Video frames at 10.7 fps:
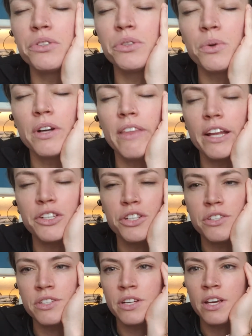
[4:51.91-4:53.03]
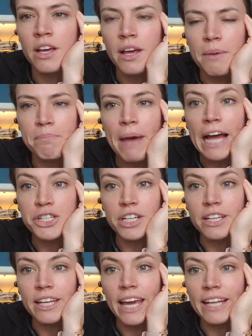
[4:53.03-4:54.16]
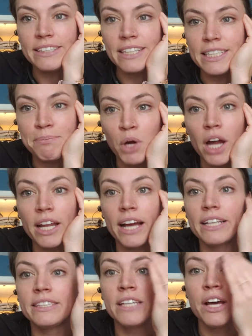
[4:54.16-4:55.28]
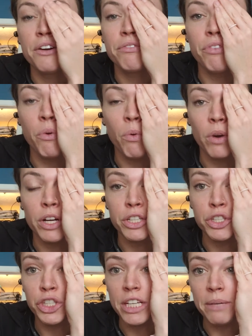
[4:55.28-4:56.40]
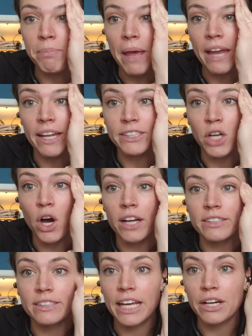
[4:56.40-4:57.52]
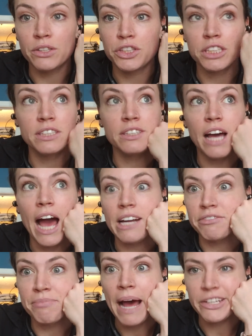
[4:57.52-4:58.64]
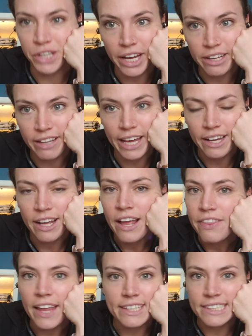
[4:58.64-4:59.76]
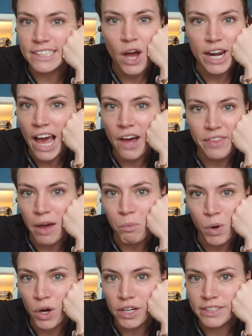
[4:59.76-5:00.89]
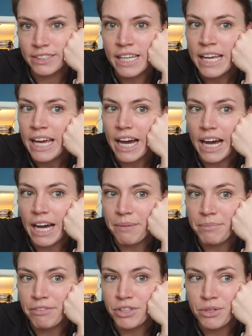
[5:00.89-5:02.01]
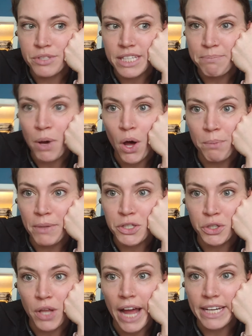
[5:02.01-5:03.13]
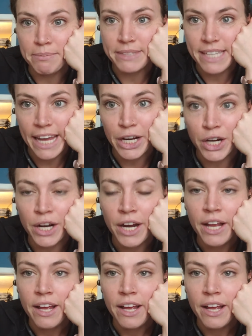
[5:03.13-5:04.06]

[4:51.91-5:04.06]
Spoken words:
store that just magically gets these products for cheap and it's on sale just out of magic. Like, that's not how that works. If you see Paul Mitchell items there,